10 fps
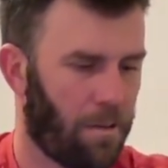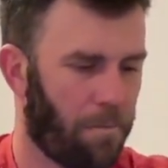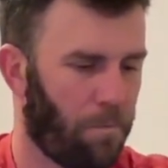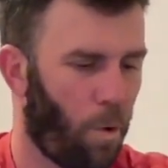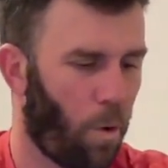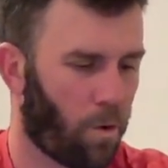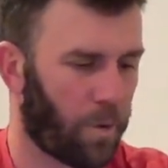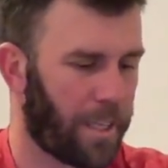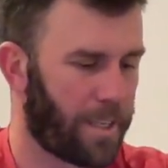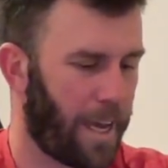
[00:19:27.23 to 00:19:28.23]
more
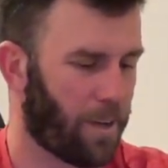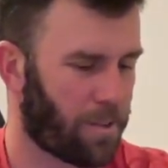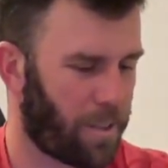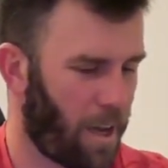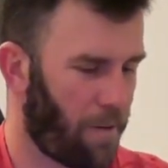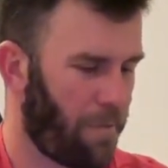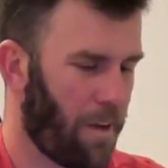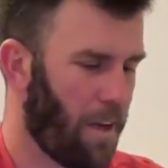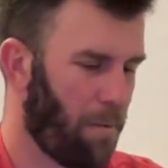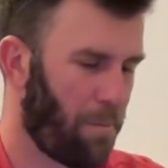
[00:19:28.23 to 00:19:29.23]
retail stuff.
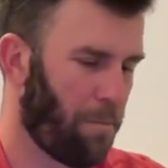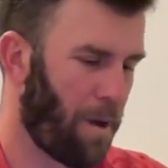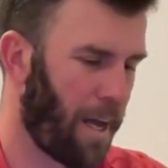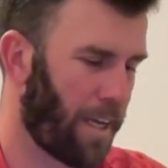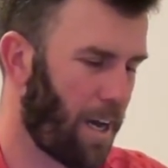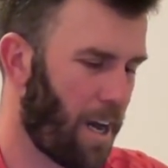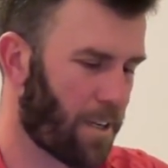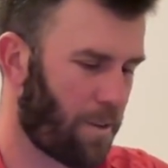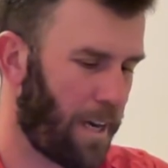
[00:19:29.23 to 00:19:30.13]
But my gosh,